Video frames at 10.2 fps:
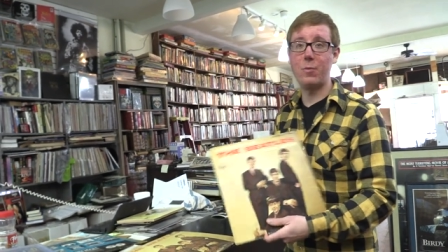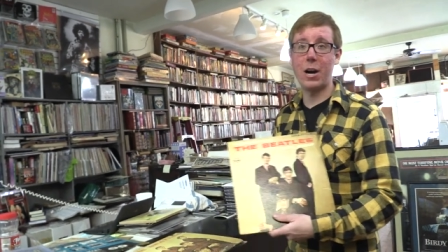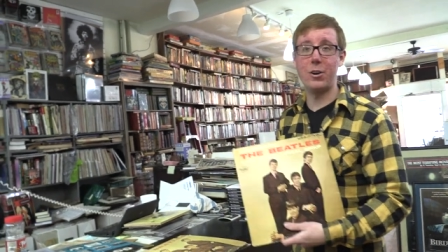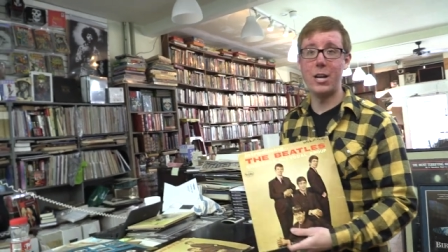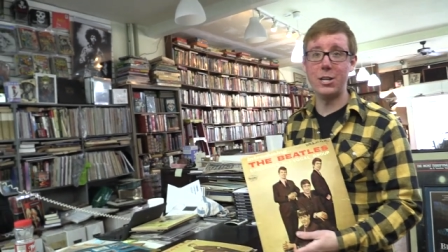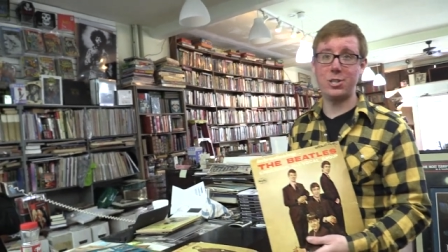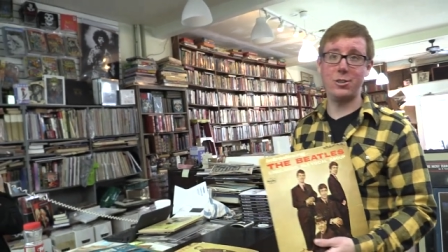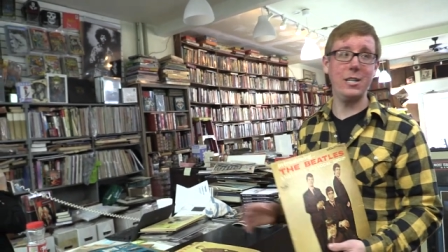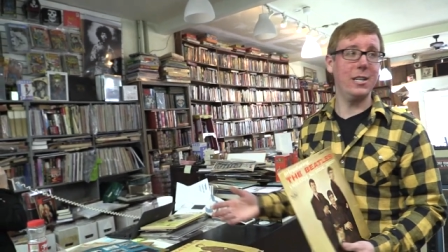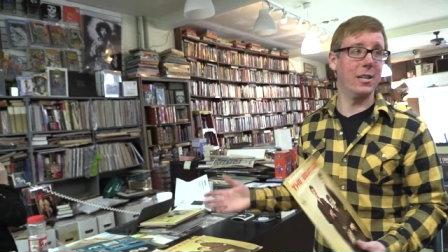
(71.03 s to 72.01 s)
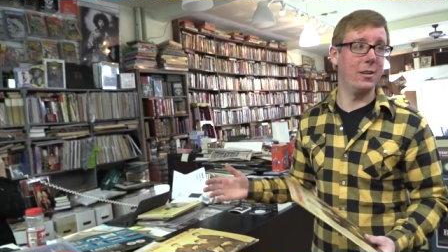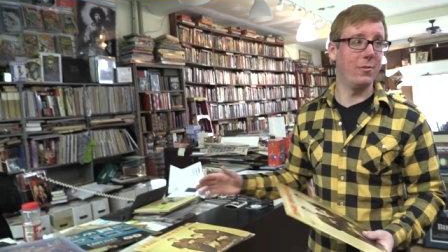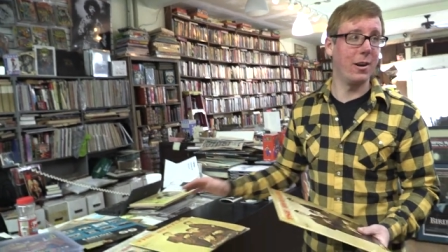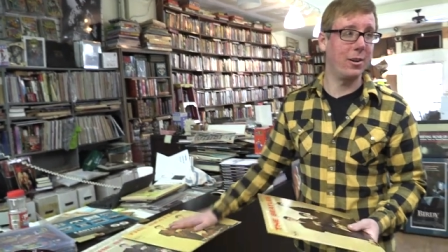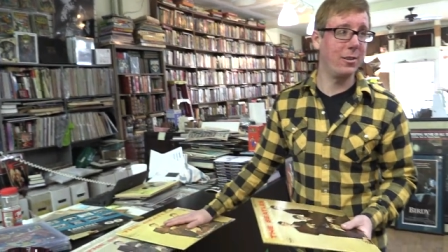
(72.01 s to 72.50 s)
record history
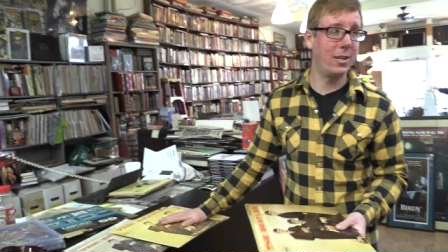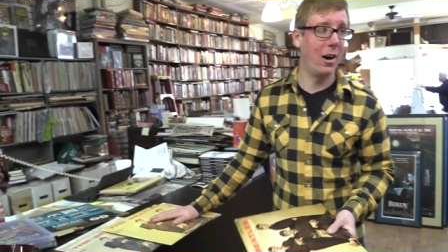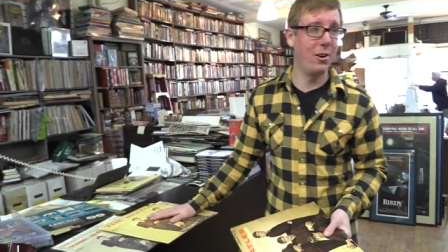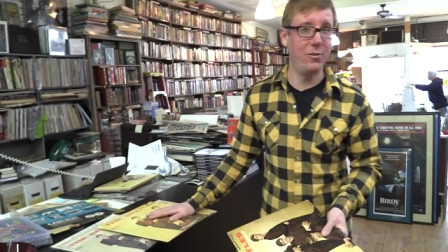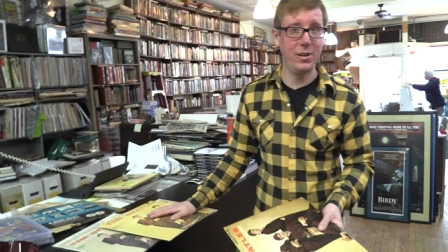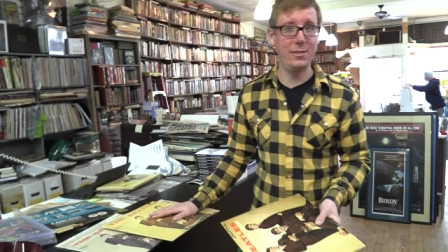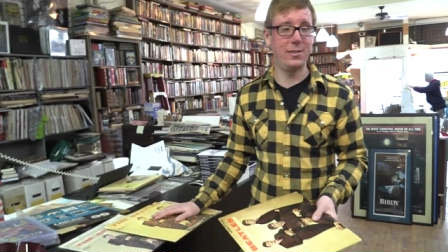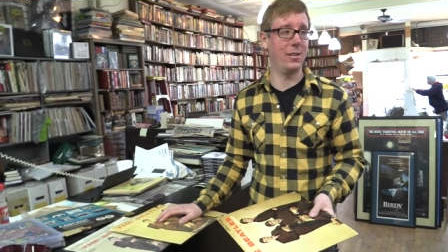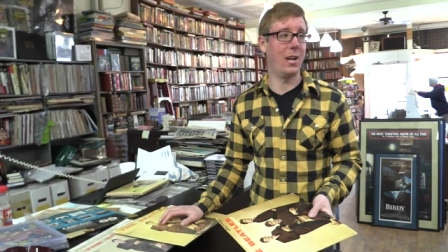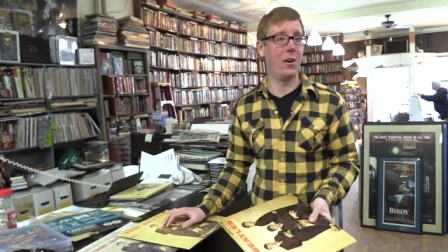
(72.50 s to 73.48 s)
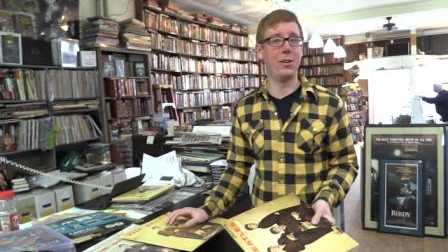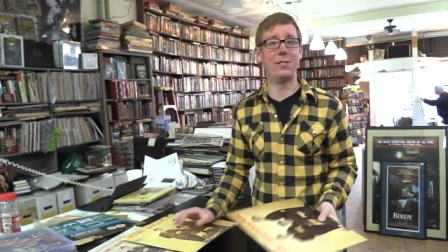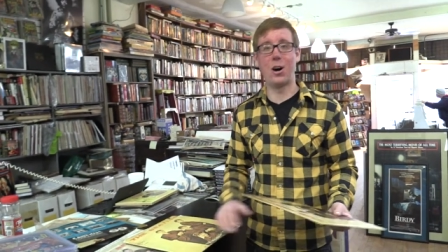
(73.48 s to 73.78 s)
and record counterfeits and how to